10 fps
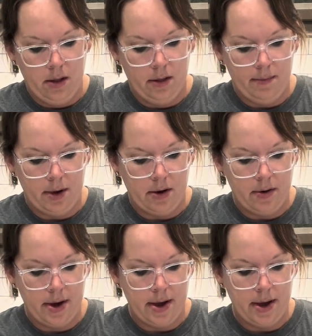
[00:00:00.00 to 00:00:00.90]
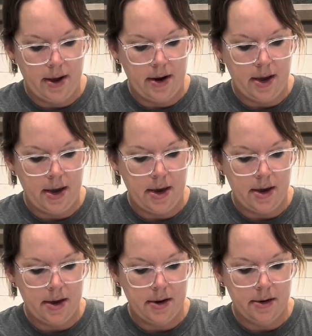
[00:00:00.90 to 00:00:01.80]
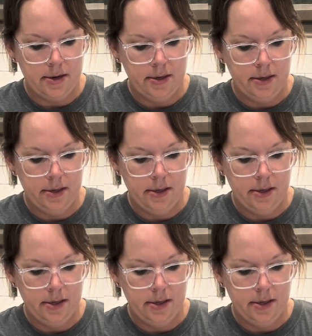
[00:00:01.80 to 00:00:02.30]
let me go ahead and